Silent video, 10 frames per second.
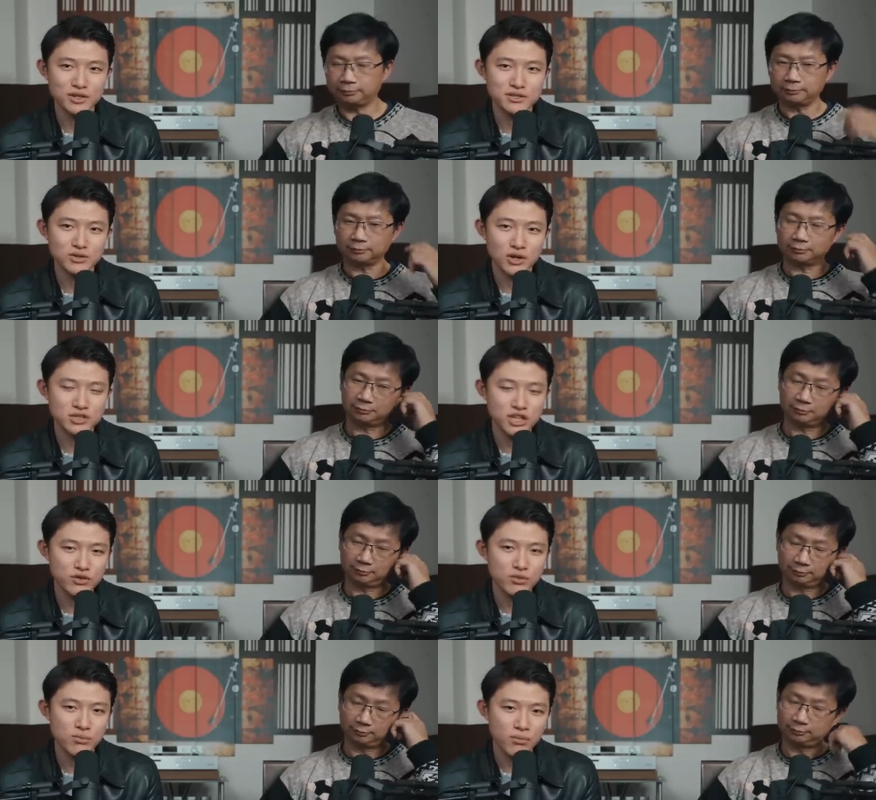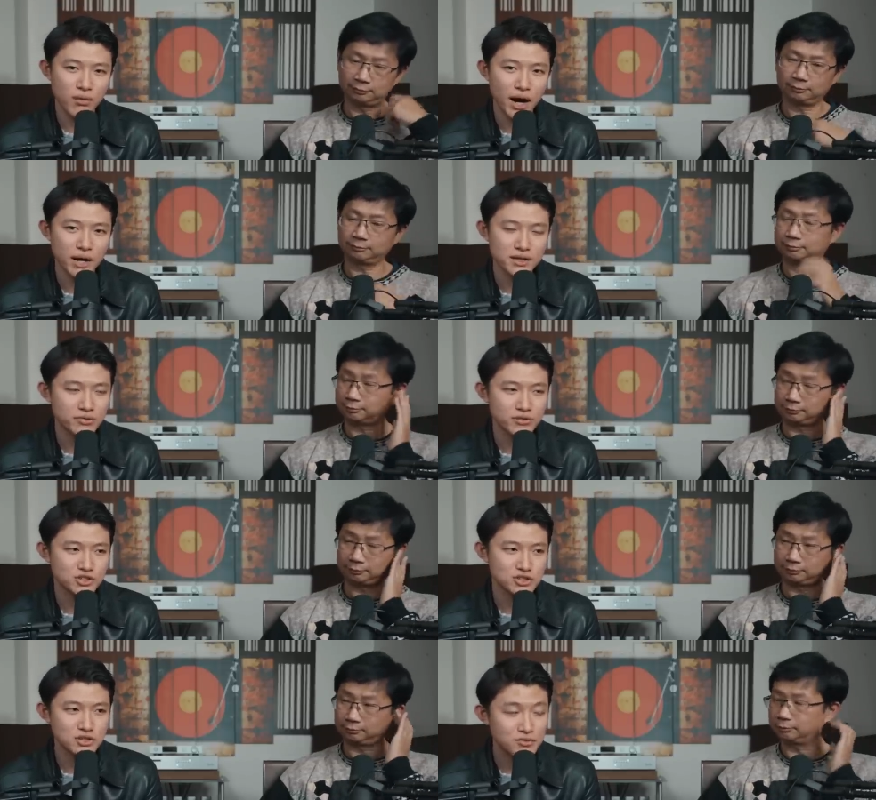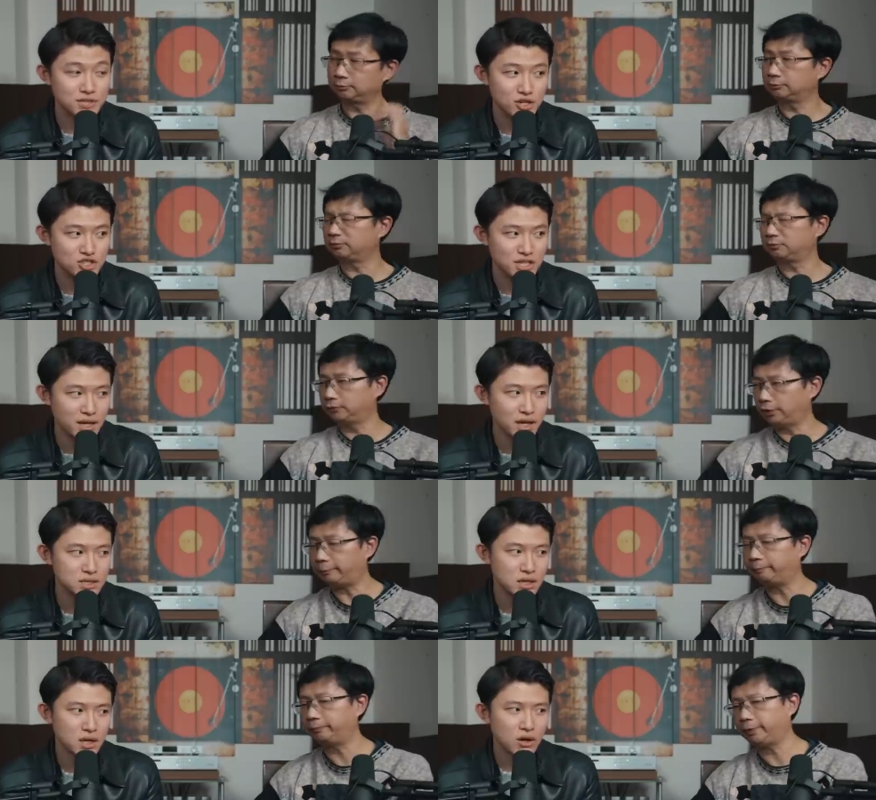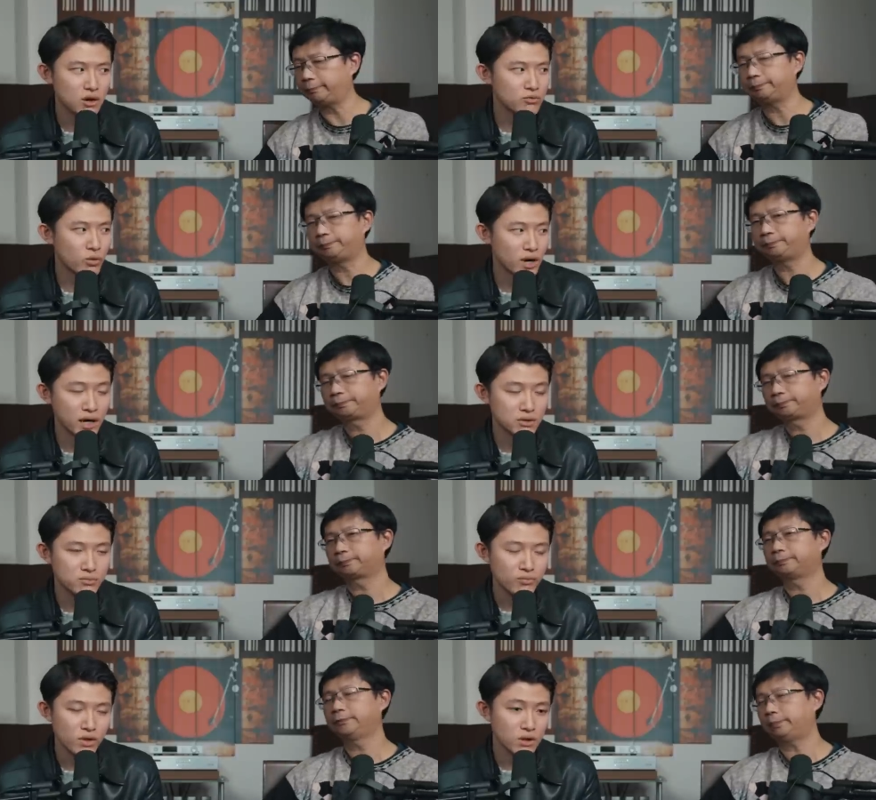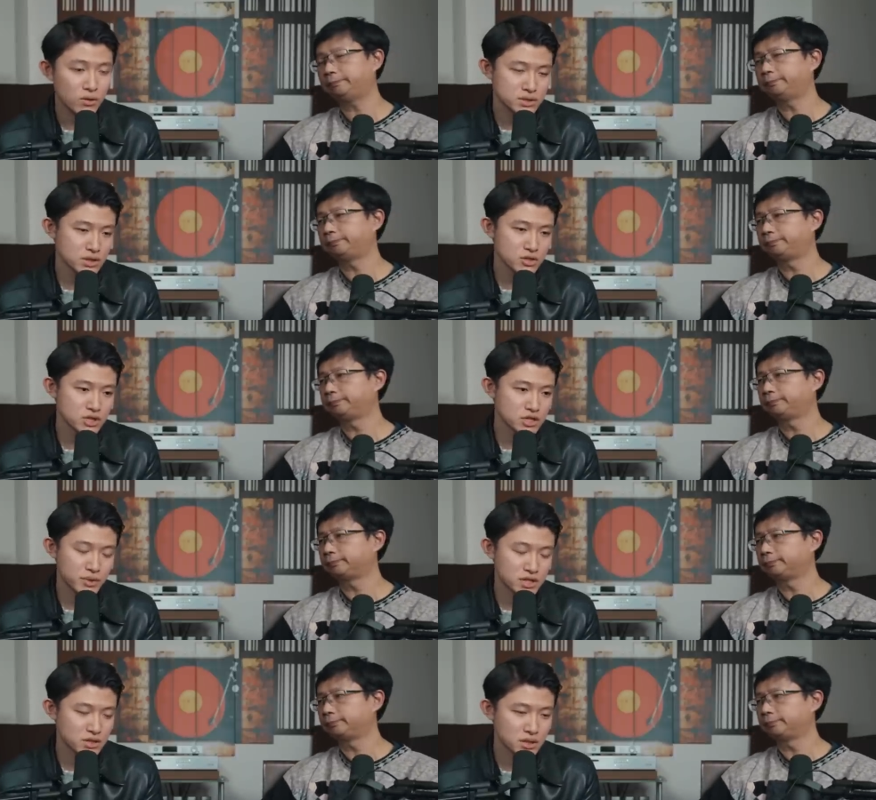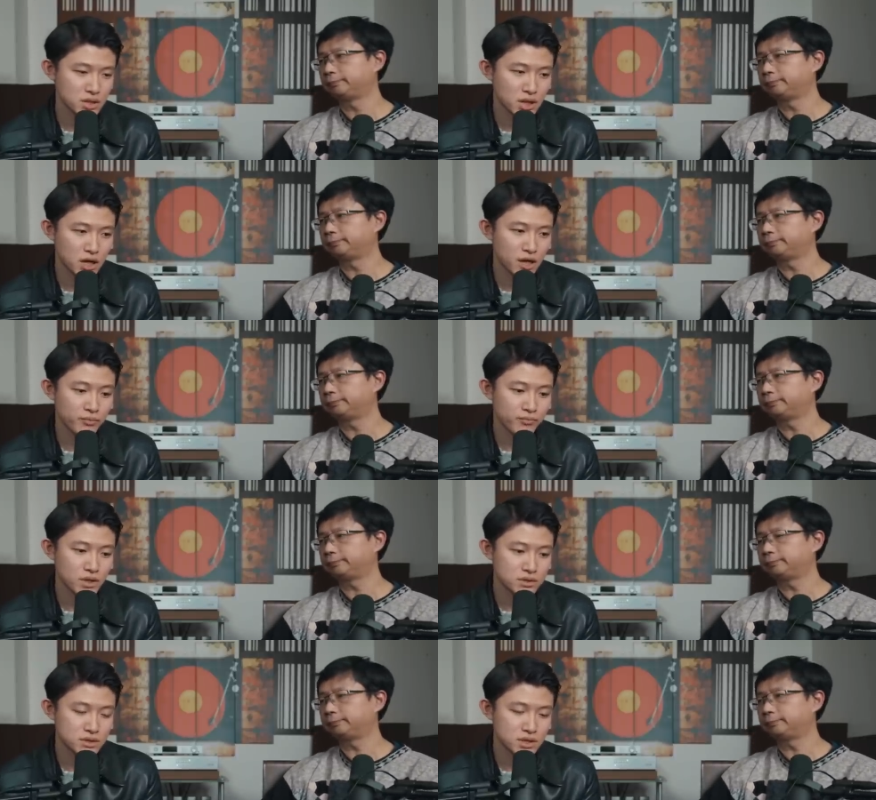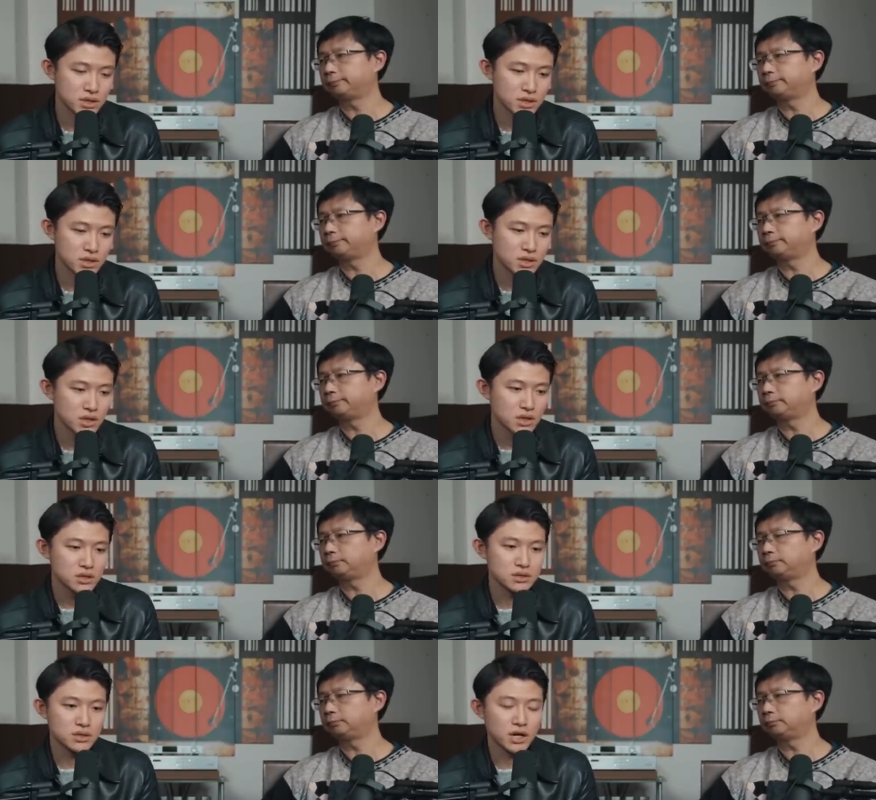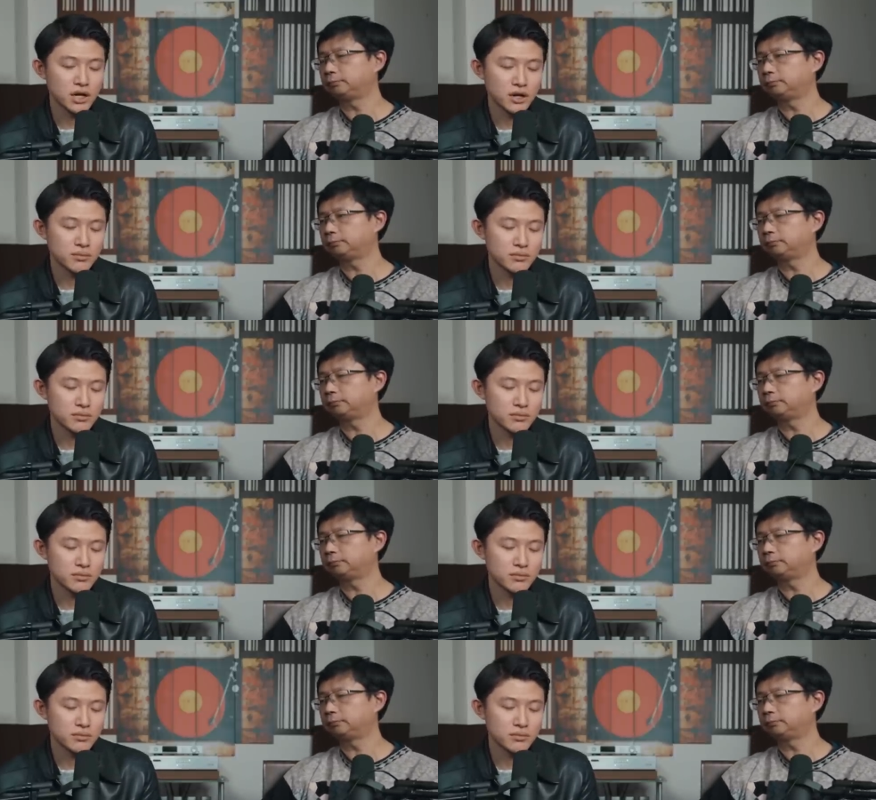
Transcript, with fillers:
Speaker 1: this, so I'll just give you my definition of synergy, I guess, yeah, yeah. of what I know. Yeah. Well, synergy is basically um, the um,